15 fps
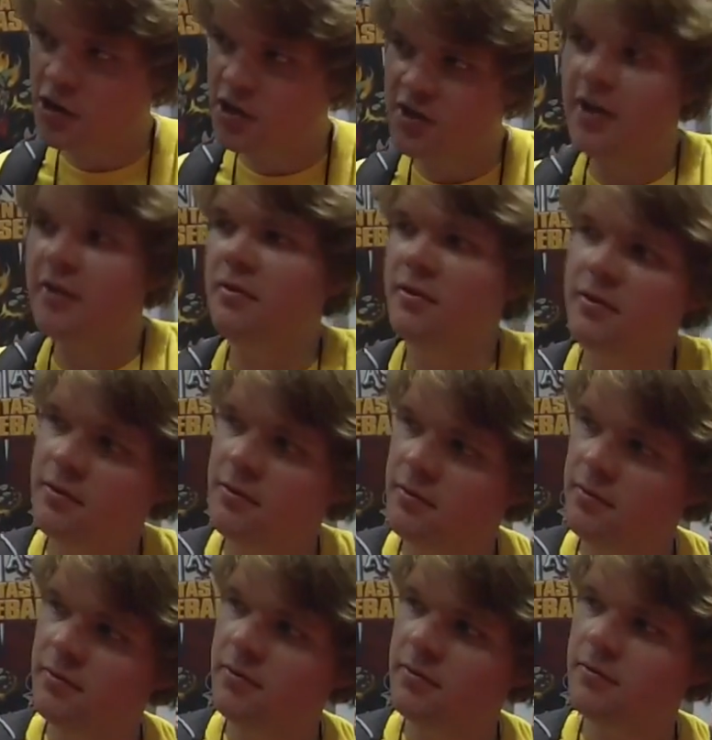
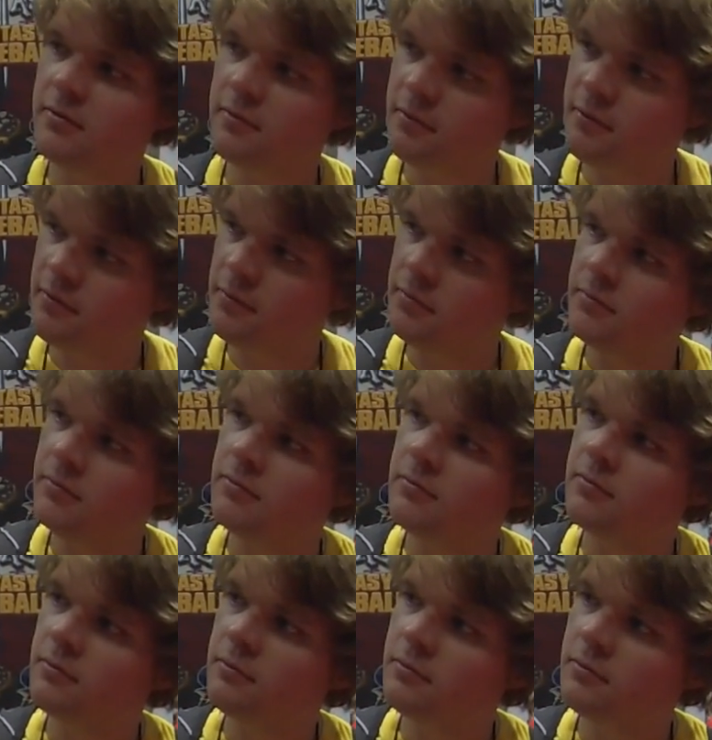
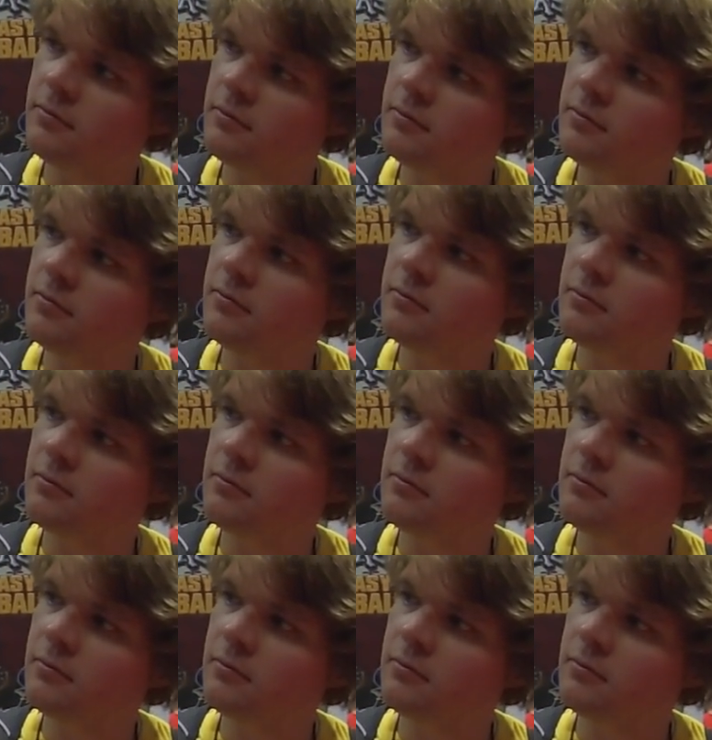No words are spoken by the person on screen.